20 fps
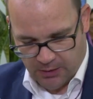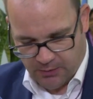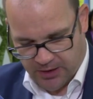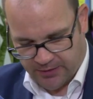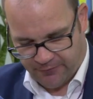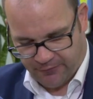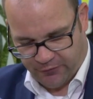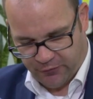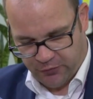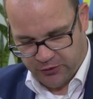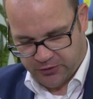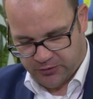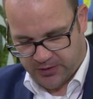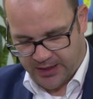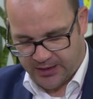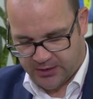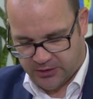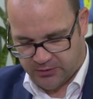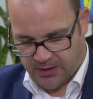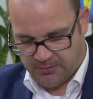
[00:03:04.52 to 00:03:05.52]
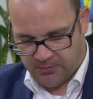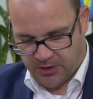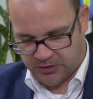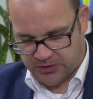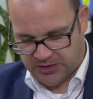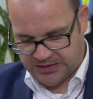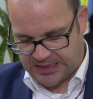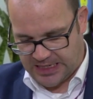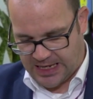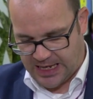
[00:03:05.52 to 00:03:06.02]
our food-grade drum
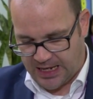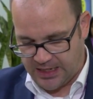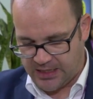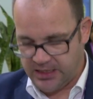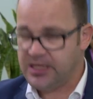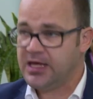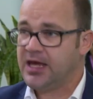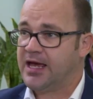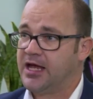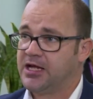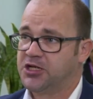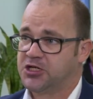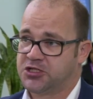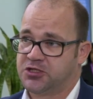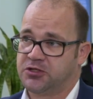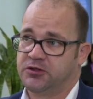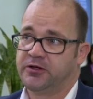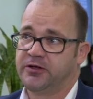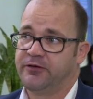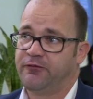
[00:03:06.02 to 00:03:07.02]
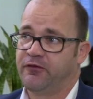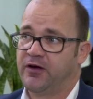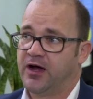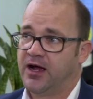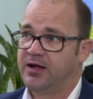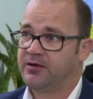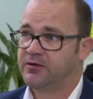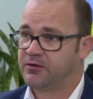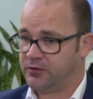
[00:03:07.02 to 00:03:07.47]
motors are EHEC certified.